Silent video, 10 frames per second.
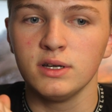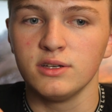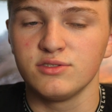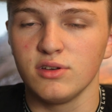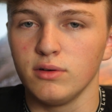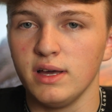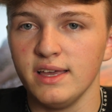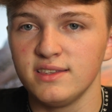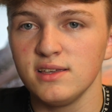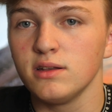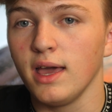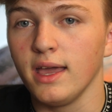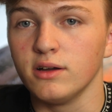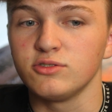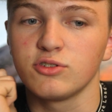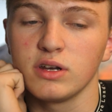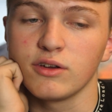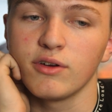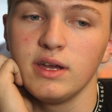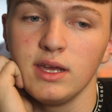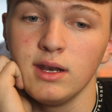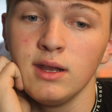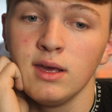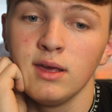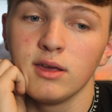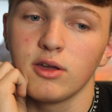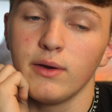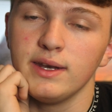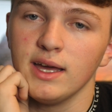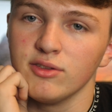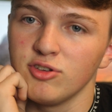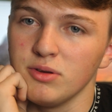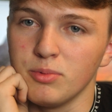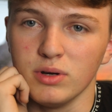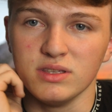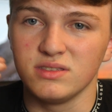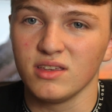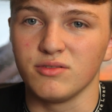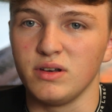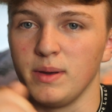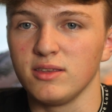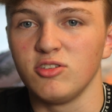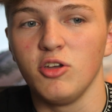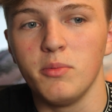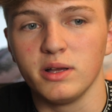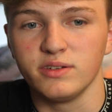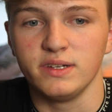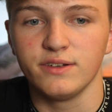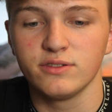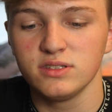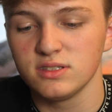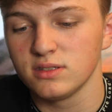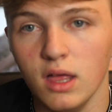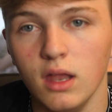So like say you had 800 credit rating, going down 2 points doesn't really make too much of a difference.